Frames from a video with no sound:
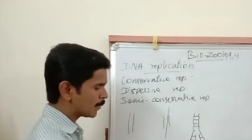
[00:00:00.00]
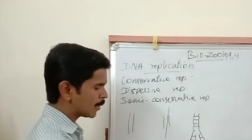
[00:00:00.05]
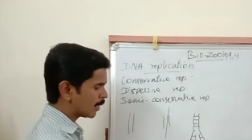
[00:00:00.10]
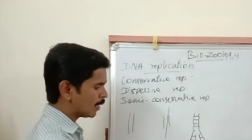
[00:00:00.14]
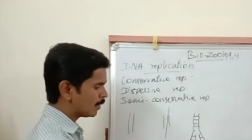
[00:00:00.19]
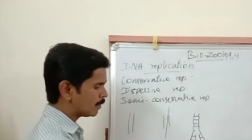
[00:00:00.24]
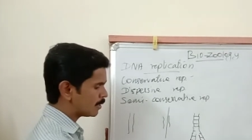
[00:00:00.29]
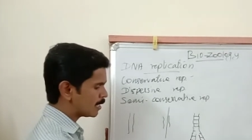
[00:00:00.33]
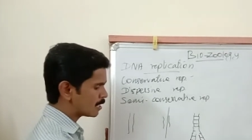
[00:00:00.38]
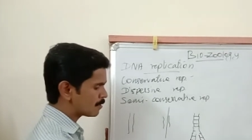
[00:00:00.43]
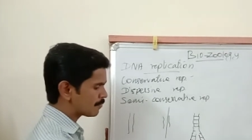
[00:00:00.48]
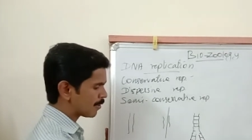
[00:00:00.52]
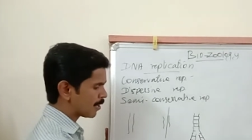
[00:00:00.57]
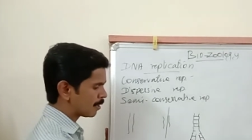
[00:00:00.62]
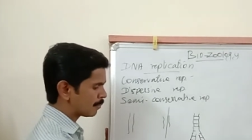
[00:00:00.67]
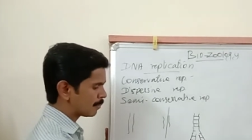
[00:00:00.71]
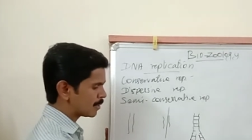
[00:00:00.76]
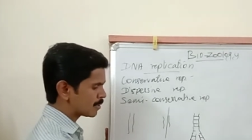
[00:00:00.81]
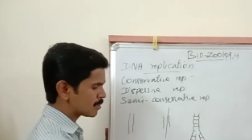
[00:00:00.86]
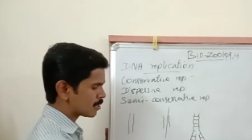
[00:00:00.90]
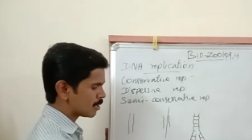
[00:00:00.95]
and this
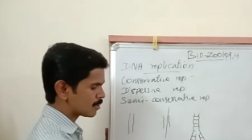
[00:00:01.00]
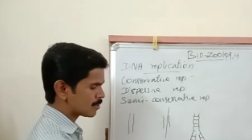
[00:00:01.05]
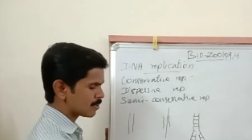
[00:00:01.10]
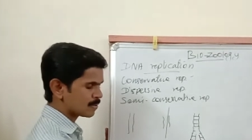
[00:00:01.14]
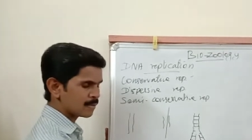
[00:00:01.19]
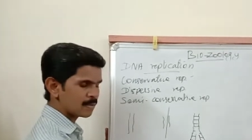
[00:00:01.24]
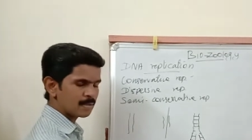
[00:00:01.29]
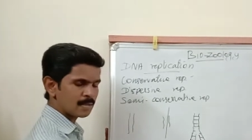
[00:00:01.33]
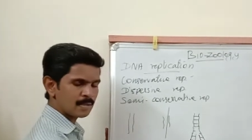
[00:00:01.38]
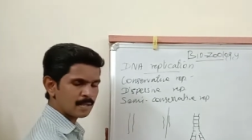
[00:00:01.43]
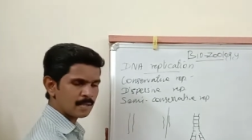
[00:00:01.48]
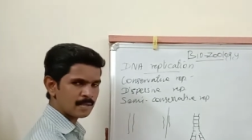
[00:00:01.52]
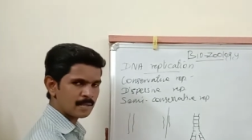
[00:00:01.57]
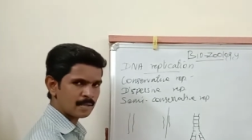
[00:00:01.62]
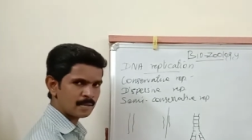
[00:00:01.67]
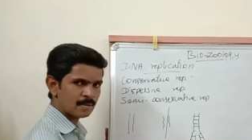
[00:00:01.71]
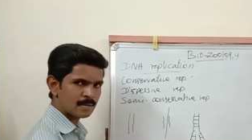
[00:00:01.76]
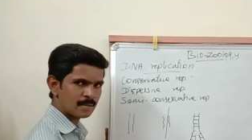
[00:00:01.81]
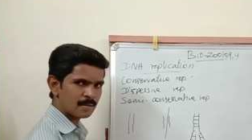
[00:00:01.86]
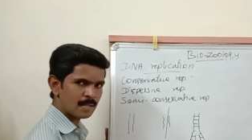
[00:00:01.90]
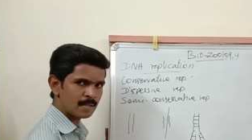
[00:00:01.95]
fragment is also
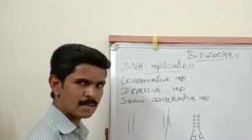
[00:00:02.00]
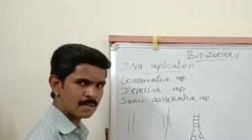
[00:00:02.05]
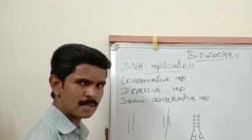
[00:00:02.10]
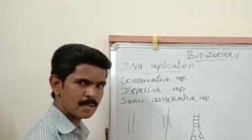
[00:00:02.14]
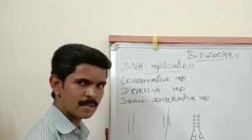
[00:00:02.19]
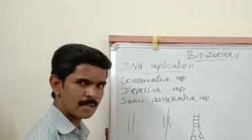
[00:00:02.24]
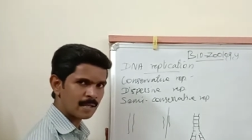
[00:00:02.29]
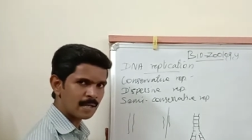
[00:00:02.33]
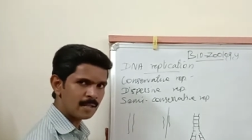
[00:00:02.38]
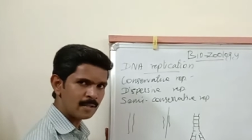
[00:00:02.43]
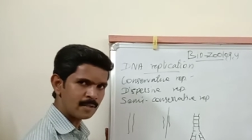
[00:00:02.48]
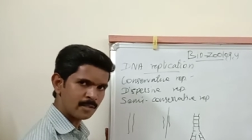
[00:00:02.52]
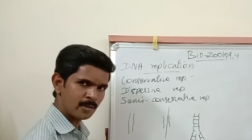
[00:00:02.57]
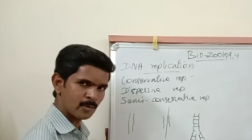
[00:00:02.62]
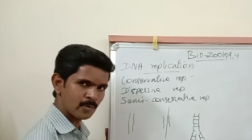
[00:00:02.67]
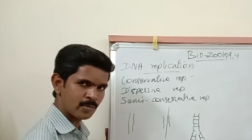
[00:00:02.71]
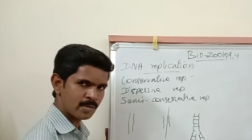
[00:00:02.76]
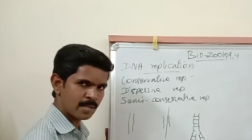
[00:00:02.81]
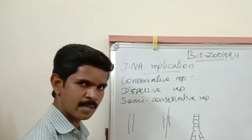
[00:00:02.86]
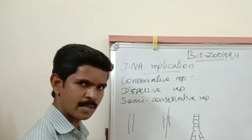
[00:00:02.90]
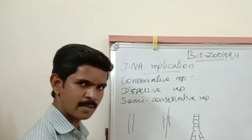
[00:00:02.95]
synthesizing a new
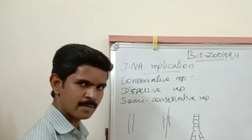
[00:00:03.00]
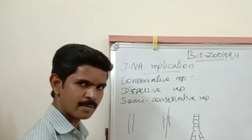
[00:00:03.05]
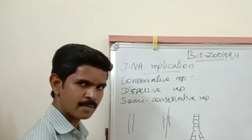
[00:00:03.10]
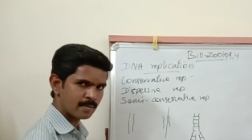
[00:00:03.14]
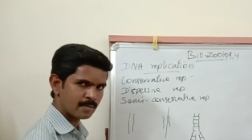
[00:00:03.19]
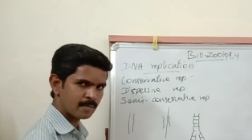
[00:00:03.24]
strand.